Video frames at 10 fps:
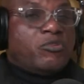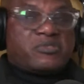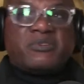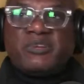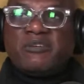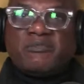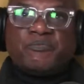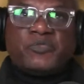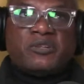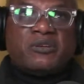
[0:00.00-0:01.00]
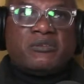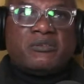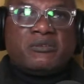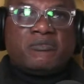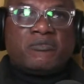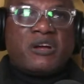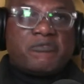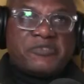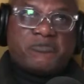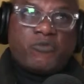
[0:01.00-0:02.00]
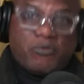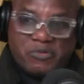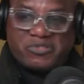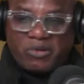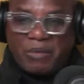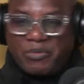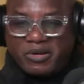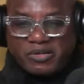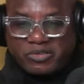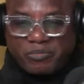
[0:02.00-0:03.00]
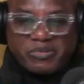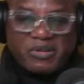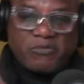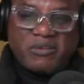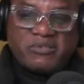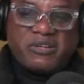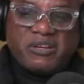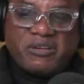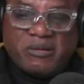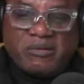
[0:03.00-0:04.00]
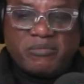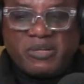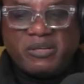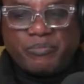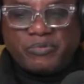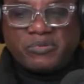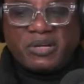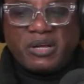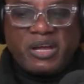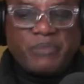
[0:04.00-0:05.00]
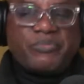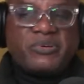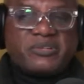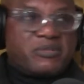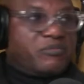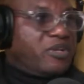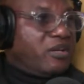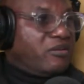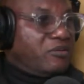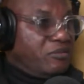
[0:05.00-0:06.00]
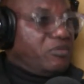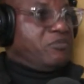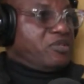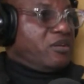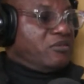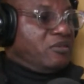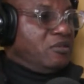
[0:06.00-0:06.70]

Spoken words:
Most of them, why what we talk about the topic that why do they normally put high price on them on themselves?